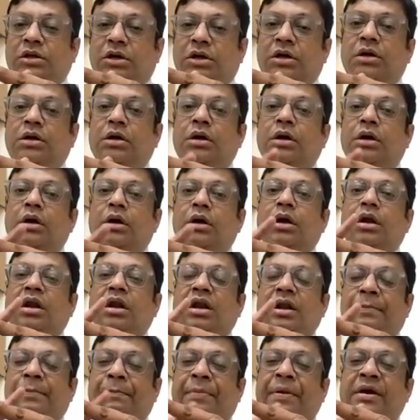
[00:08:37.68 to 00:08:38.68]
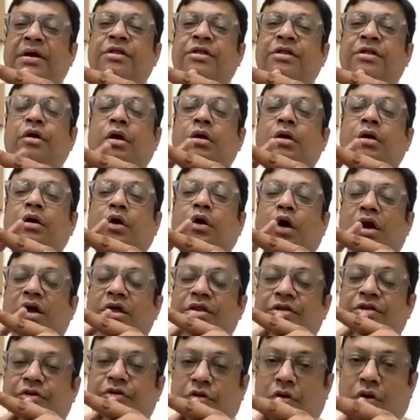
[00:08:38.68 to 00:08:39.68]
Third, lipids or
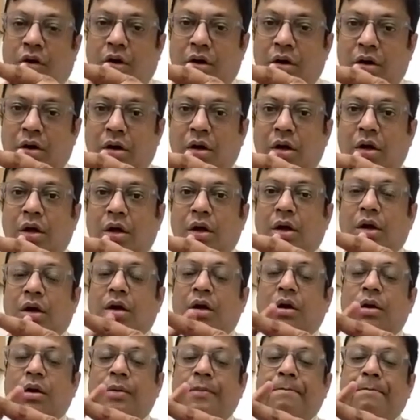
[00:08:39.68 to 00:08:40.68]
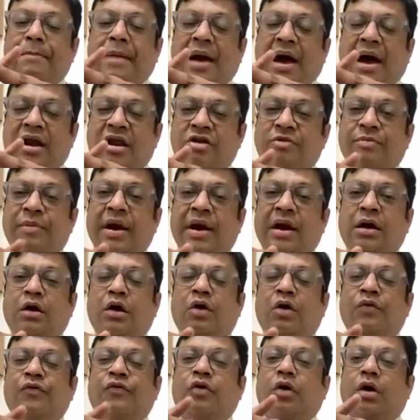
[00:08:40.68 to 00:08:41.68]
cholesterol. Management
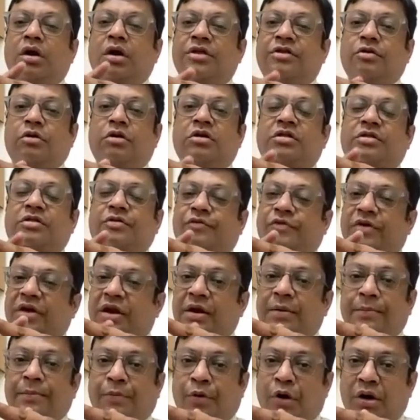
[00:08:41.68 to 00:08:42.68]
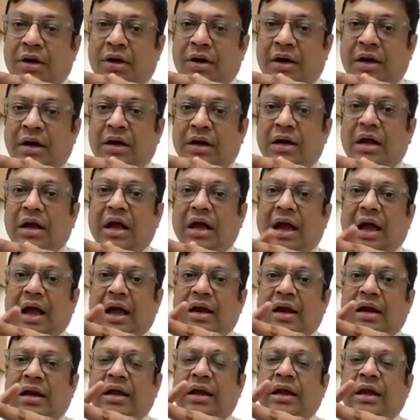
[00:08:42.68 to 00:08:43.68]
of cholesterol is very important.
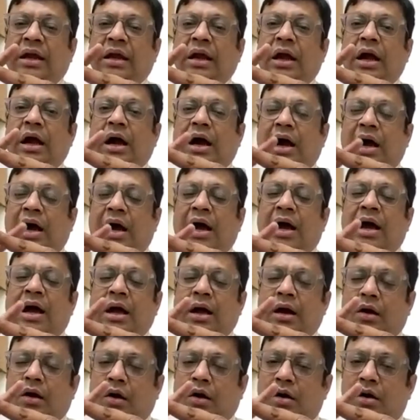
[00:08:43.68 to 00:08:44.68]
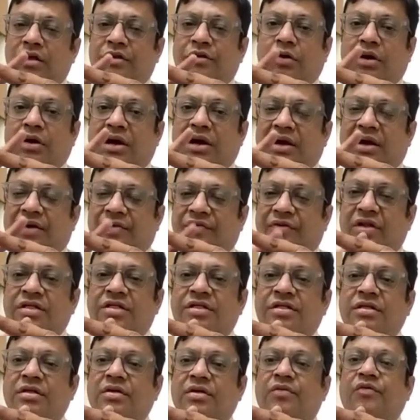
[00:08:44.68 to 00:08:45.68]
Any high cholesterol
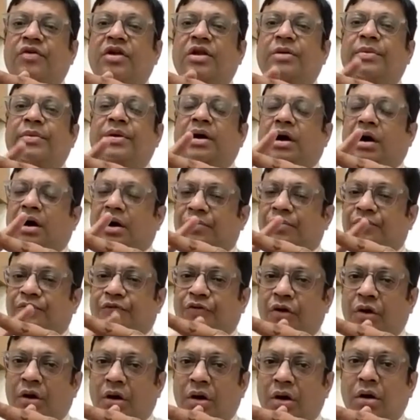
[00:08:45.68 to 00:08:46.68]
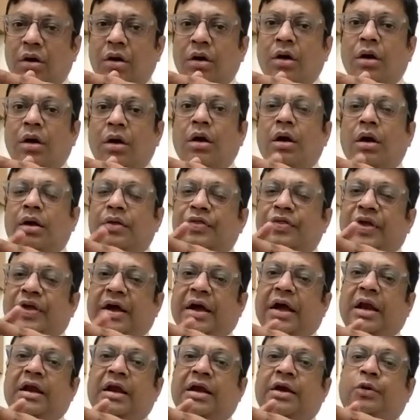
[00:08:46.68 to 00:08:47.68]
levels will be harmful. They
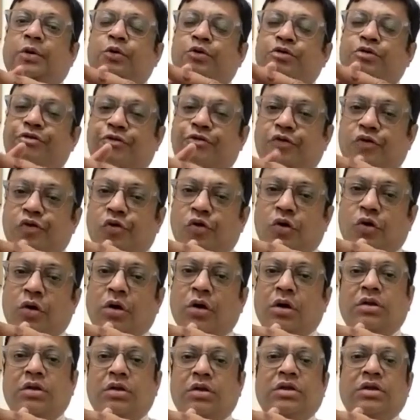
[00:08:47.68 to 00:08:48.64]
can lead to stroke.